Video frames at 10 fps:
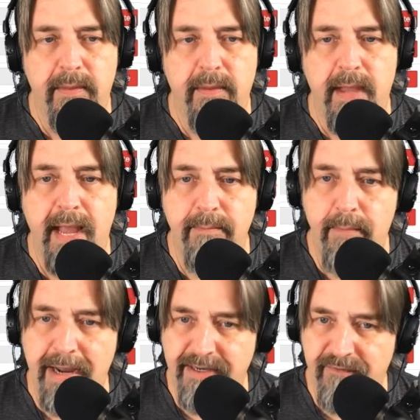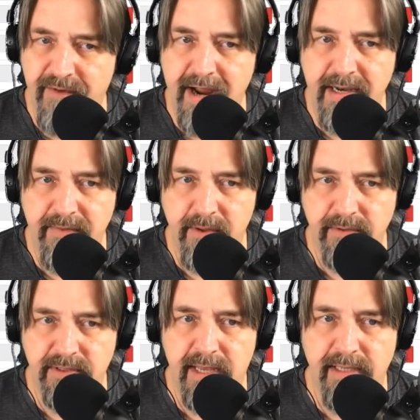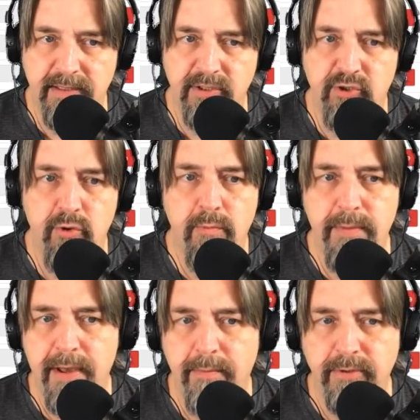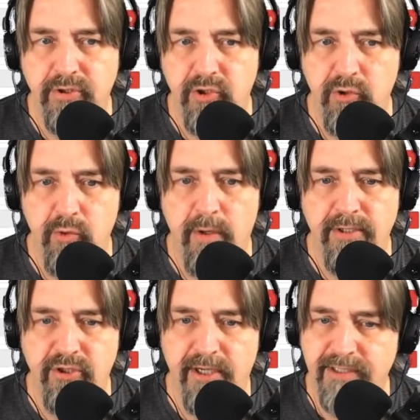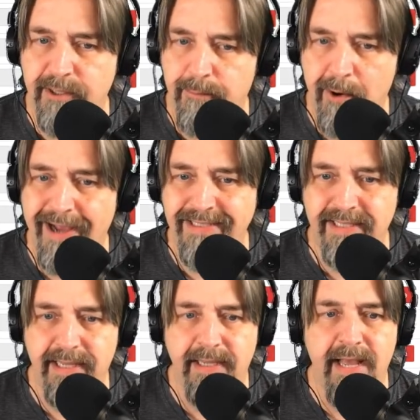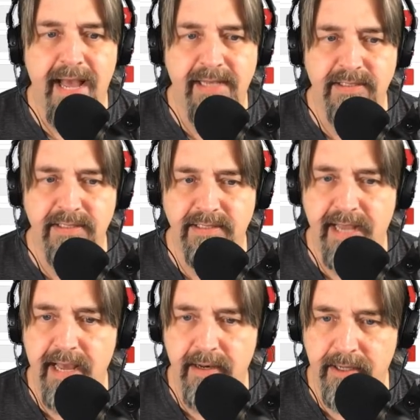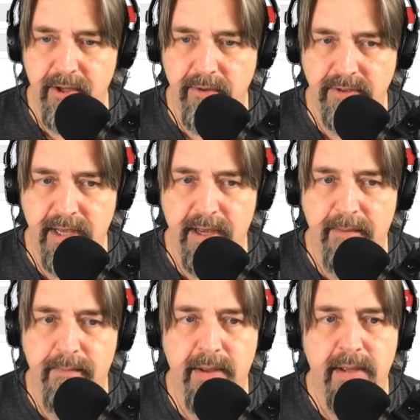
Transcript: And by defining those sizes, you'll be able to adjust the pricing as the scaling goes up.